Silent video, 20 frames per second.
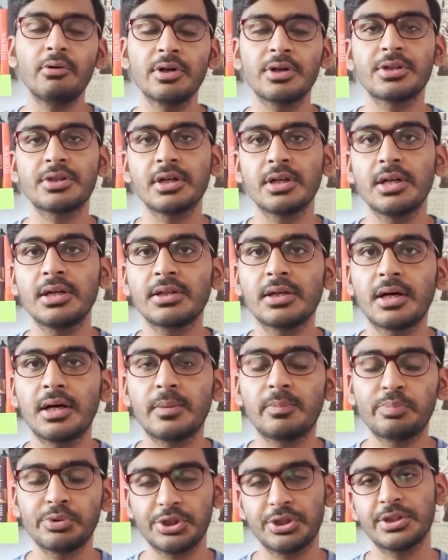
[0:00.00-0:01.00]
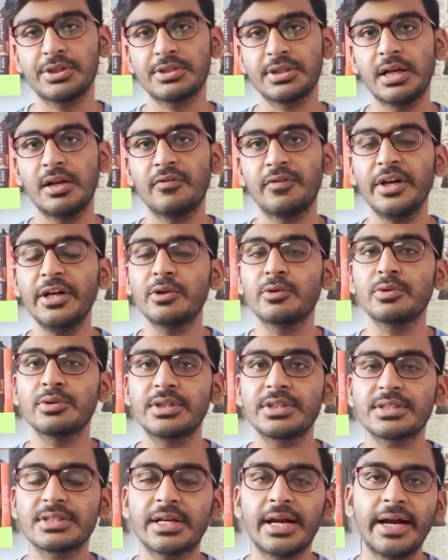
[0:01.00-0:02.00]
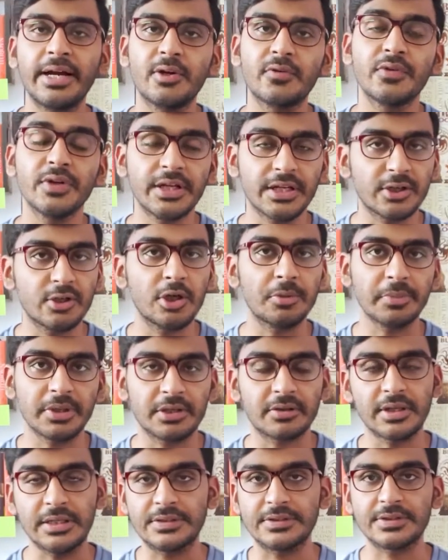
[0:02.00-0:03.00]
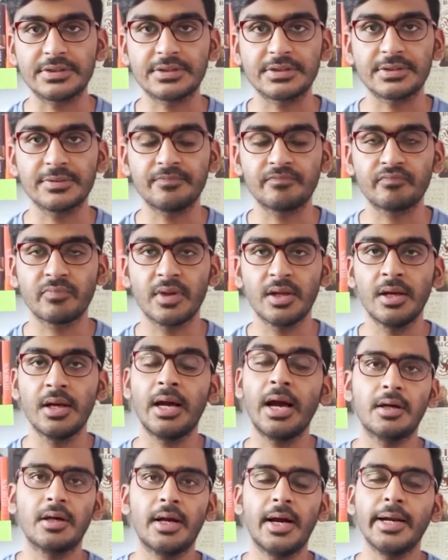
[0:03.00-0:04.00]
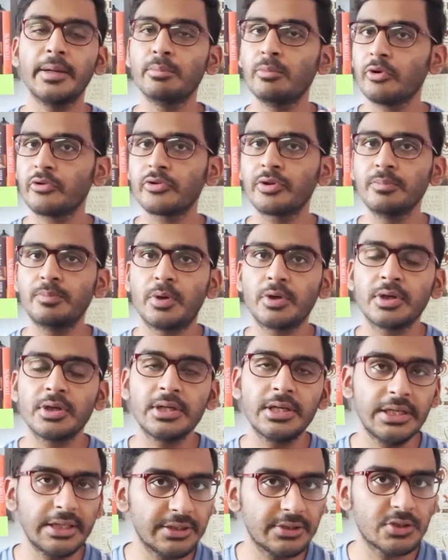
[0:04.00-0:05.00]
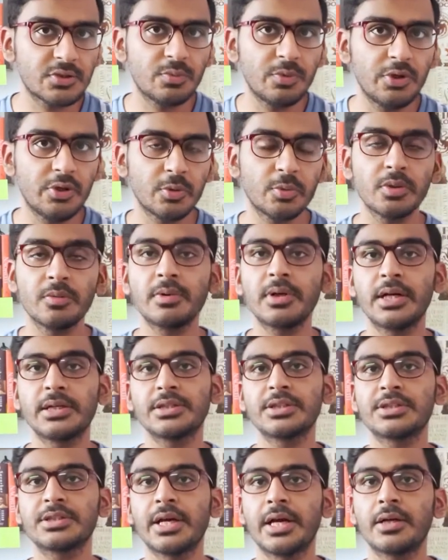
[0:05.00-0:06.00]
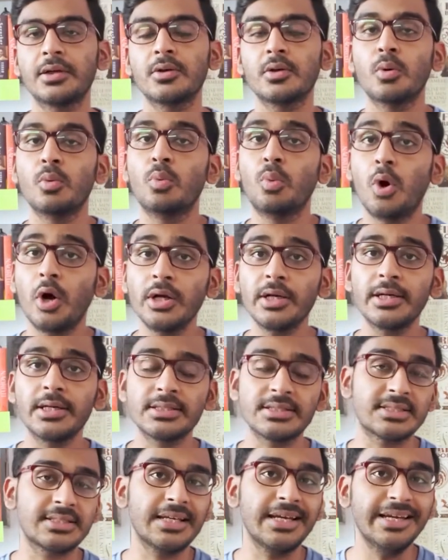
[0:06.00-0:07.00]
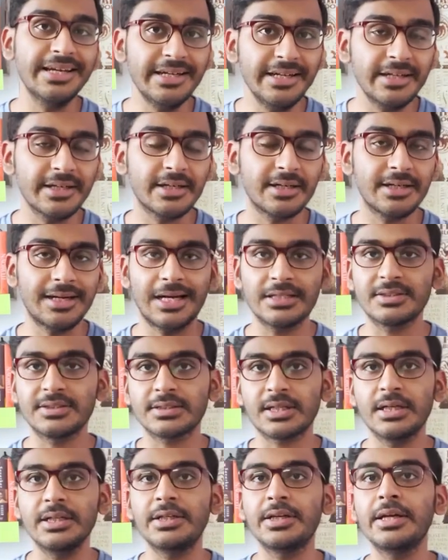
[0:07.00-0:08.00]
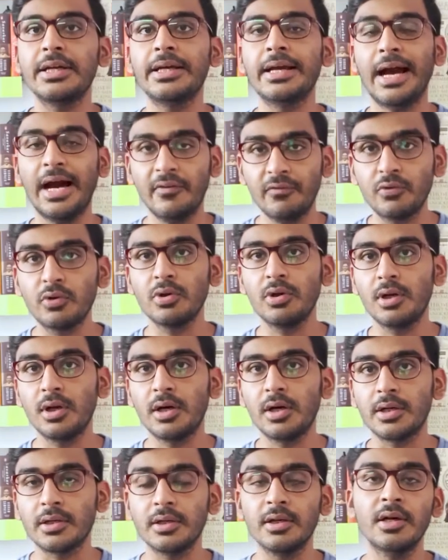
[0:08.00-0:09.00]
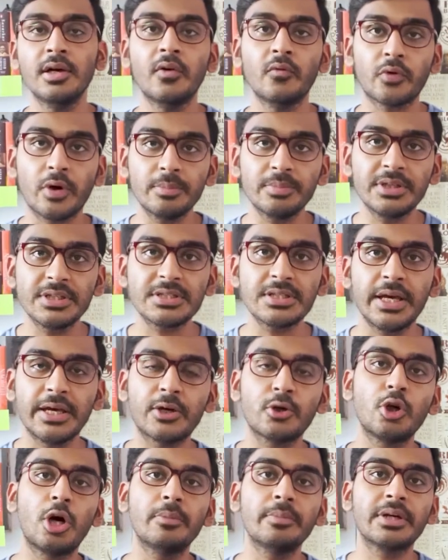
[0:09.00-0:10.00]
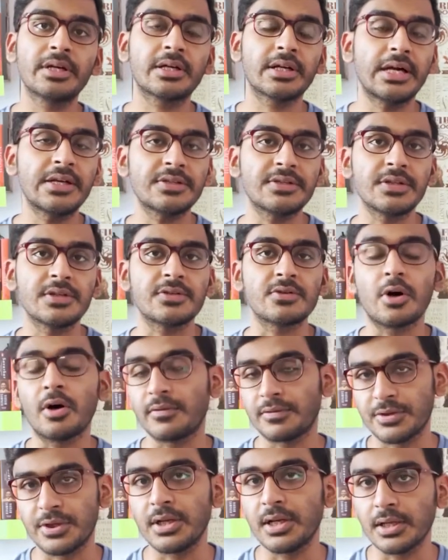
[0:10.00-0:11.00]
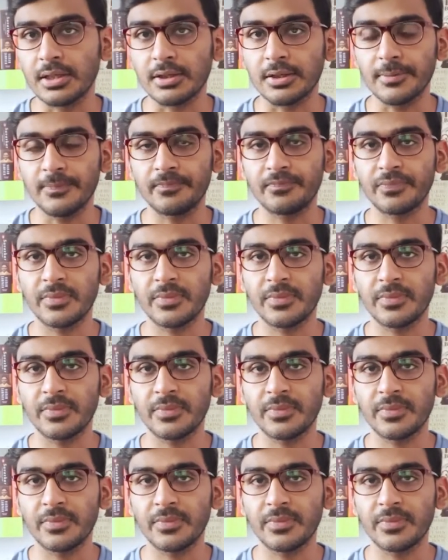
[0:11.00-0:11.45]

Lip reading: did Sri Lanka push itself into this kind of an economic crisis? And most importantly, in this video, we will understand what does India as a country have to learn from this economic crisis of Sri Lanka?